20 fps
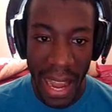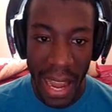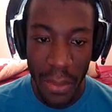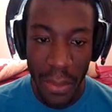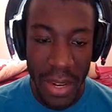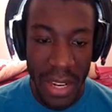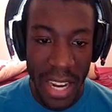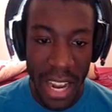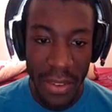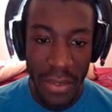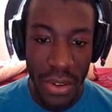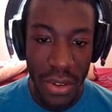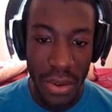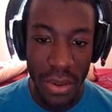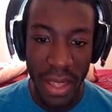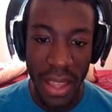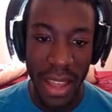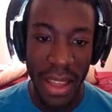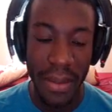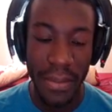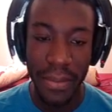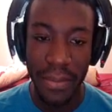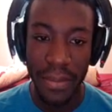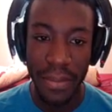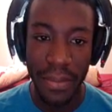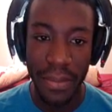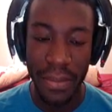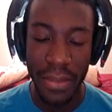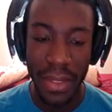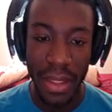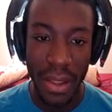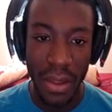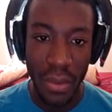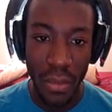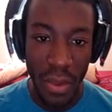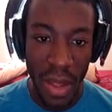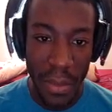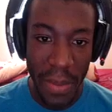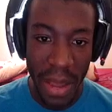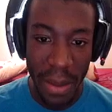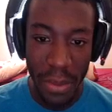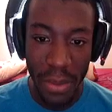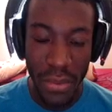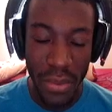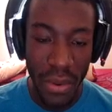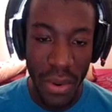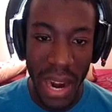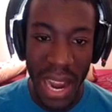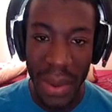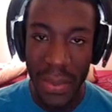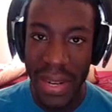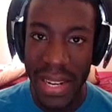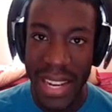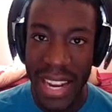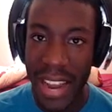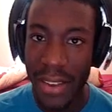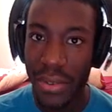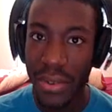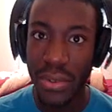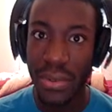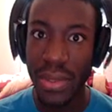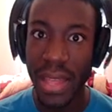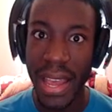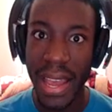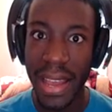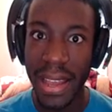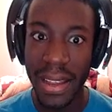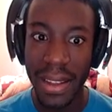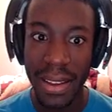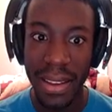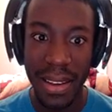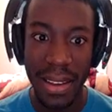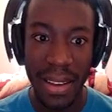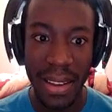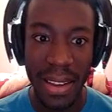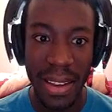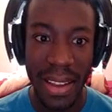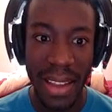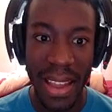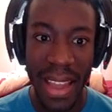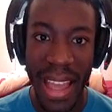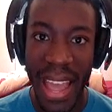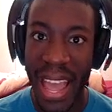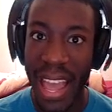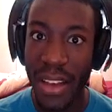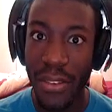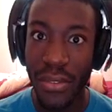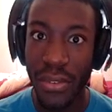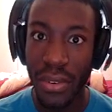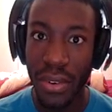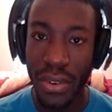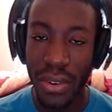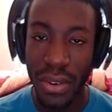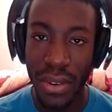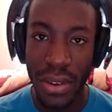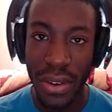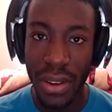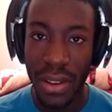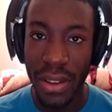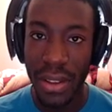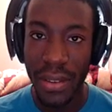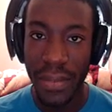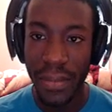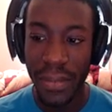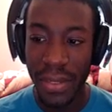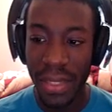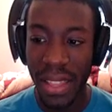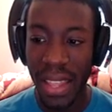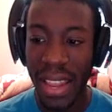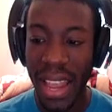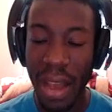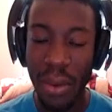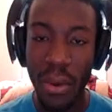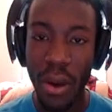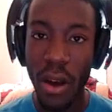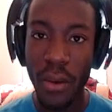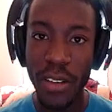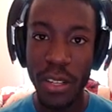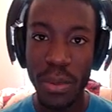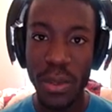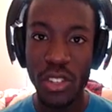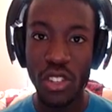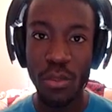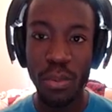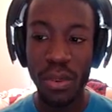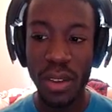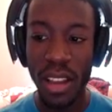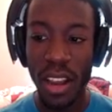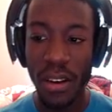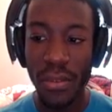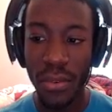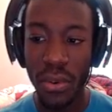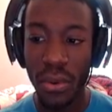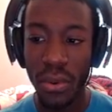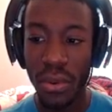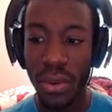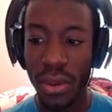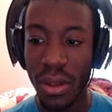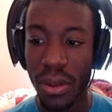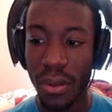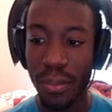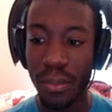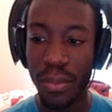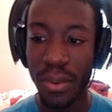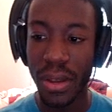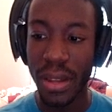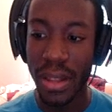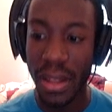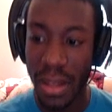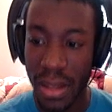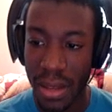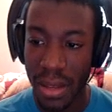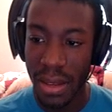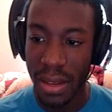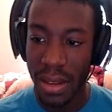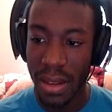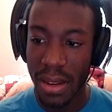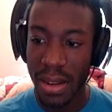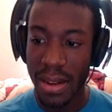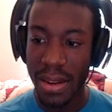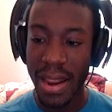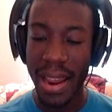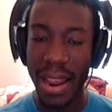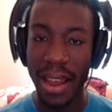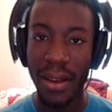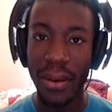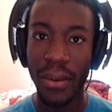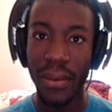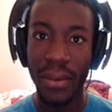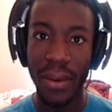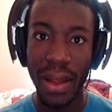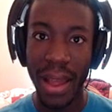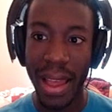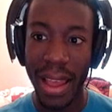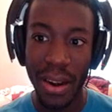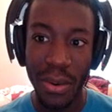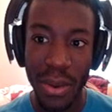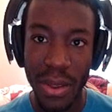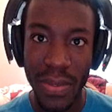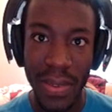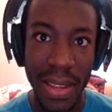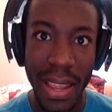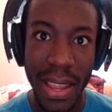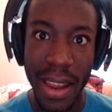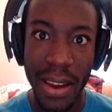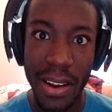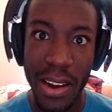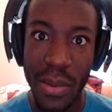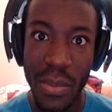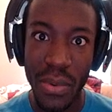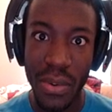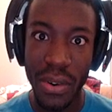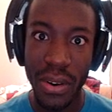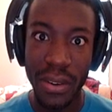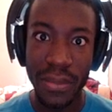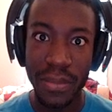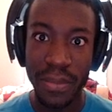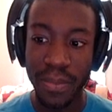I would never do that. Way back before, I would never do that. Ever. Like, I will always be super careful, but now I don't even care anymore.